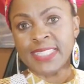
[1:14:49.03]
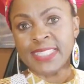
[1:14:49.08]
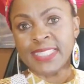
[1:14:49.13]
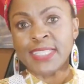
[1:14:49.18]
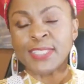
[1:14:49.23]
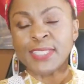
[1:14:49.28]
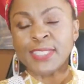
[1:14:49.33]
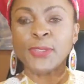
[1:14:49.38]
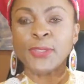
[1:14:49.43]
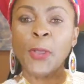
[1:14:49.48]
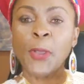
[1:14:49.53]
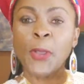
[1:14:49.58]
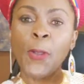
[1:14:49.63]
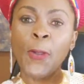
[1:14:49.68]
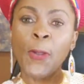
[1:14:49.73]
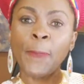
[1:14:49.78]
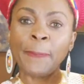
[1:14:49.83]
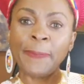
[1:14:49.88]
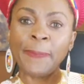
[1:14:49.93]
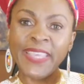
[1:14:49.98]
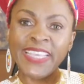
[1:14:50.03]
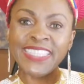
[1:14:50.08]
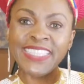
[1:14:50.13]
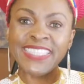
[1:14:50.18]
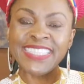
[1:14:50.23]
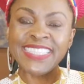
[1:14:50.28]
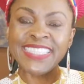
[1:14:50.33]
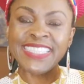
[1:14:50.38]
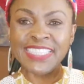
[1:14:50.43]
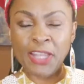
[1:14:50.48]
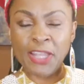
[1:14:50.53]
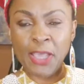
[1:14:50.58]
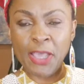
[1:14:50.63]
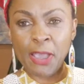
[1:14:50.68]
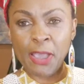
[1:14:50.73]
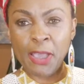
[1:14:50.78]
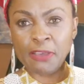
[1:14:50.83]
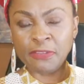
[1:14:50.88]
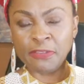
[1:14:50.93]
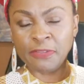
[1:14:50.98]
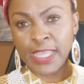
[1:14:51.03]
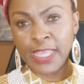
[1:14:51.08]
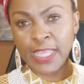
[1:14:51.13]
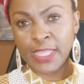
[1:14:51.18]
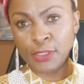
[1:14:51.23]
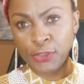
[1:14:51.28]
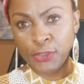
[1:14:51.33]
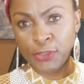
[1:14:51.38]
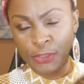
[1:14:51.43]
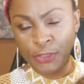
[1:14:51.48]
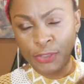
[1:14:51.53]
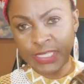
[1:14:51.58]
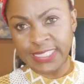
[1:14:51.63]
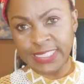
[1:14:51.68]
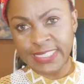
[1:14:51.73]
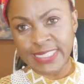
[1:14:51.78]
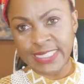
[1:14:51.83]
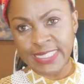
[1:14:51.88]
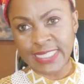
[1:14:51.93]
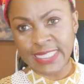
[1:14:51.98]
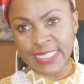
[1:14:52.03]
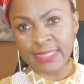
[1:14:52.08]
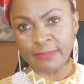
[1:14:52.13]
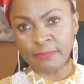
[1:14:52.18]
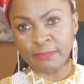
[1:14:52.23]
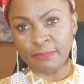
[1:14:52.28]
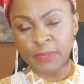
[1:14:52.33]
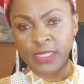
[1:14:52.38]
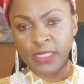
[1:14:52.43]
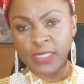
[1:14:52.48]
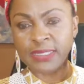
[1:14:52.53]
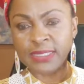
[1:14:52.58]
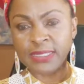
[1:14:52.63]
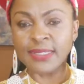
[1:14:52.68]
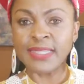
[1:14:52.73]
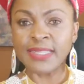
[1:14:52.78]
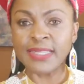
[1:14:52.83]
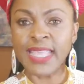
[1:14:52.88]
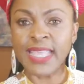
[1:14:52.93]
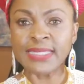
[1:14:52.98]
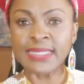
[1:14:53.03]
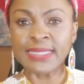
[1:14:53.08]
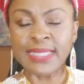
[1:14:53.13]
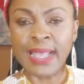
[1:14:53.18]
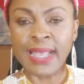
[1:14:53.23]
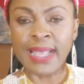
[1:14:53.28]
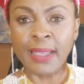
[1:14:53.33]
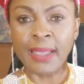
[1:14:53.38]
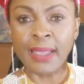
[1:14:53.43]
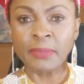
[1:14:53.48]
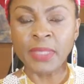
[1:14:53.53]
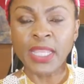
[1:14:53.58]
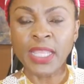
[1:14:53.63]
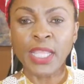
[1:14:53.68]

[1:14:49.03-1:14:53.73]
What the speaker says: So peace, love, and unity. Until next time.